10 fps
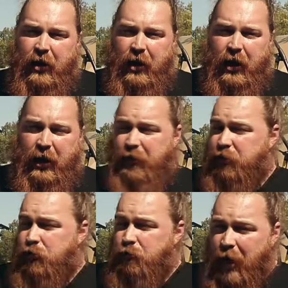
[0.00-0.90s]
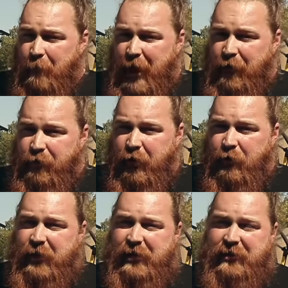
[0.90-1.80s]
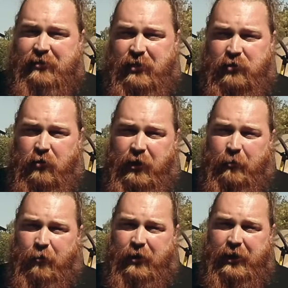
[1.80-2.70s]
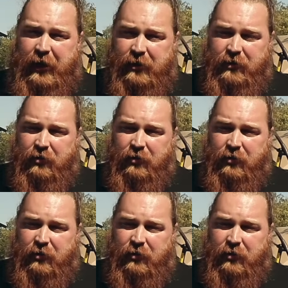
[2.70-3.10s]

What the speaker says: The drawback, though, is it does create more heat,